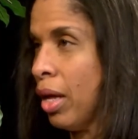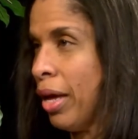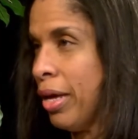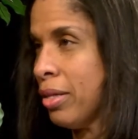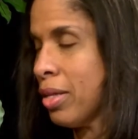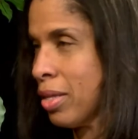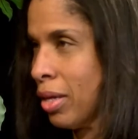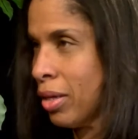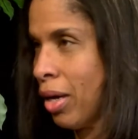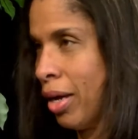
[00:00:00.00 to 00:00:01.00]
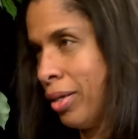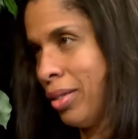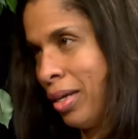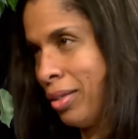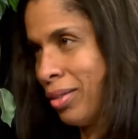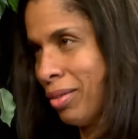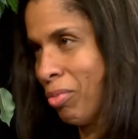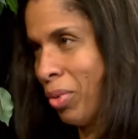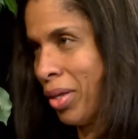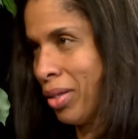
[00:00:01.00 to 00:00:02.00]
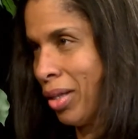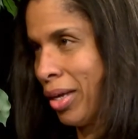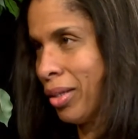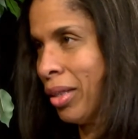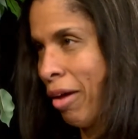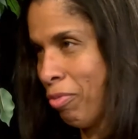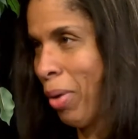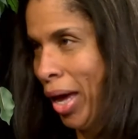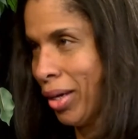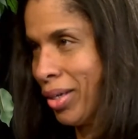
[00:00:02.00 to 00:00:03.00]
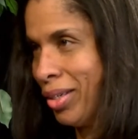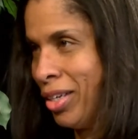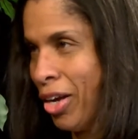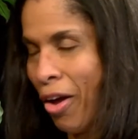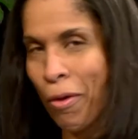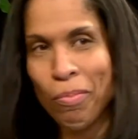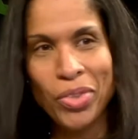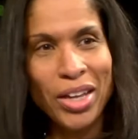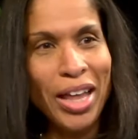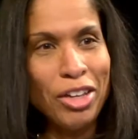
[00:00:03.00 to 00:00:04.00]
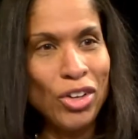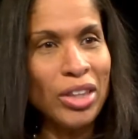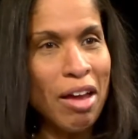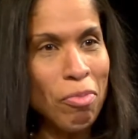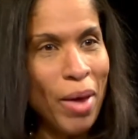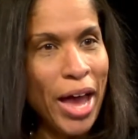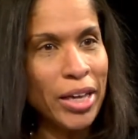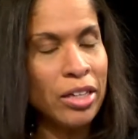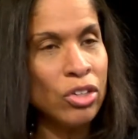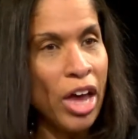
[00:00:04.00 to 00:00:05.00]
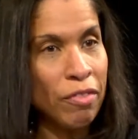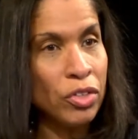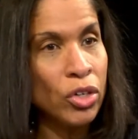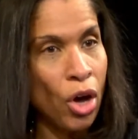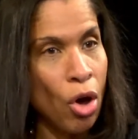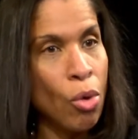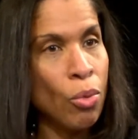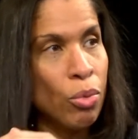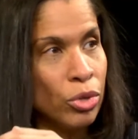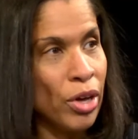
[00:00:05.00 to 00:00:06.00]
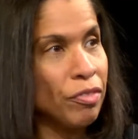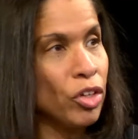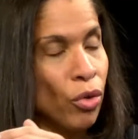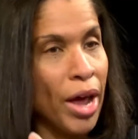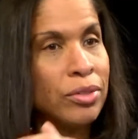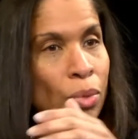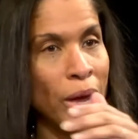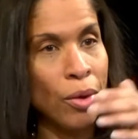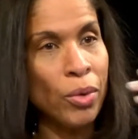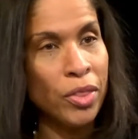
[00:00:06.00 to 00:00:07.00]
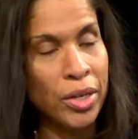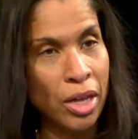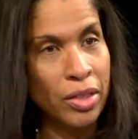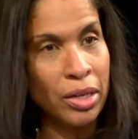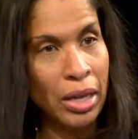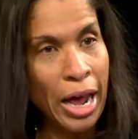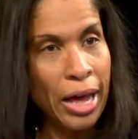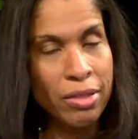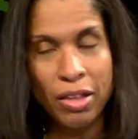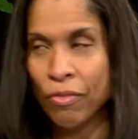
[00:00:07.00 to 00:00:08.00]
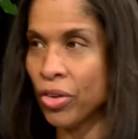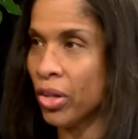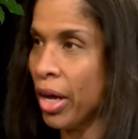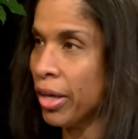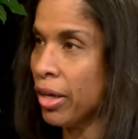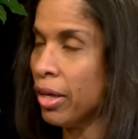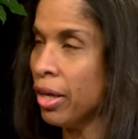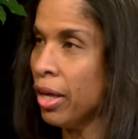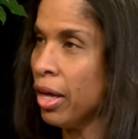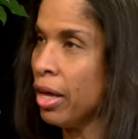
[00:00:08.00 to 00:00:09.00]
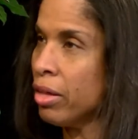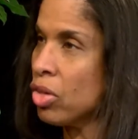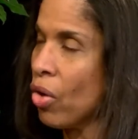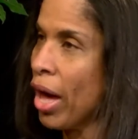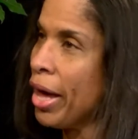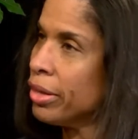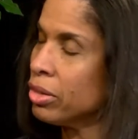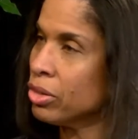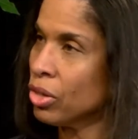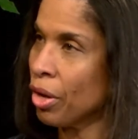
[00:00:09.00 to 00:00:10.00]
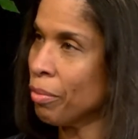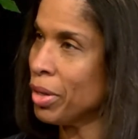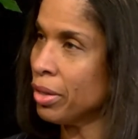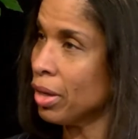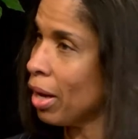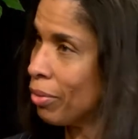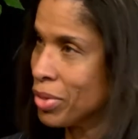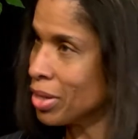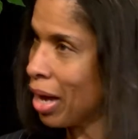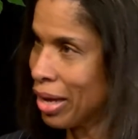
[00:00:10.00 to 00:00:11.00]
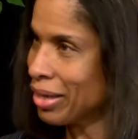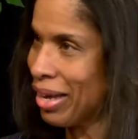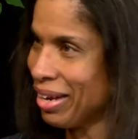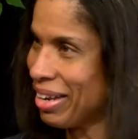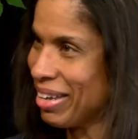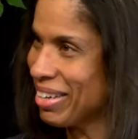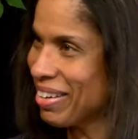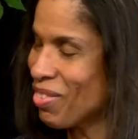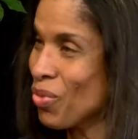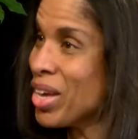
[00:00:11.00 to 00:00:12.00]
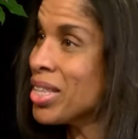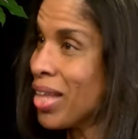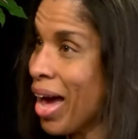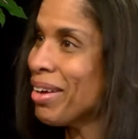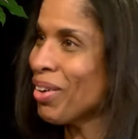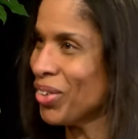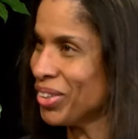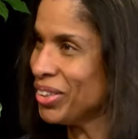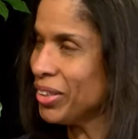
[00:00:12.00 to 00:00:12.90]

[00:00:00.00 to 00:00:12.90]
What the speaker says: I hate to say the connotation, but like left back, you know? Like you're left back and you have to graduate with another class if you're lucky. And so I had determined I was not getting recycled.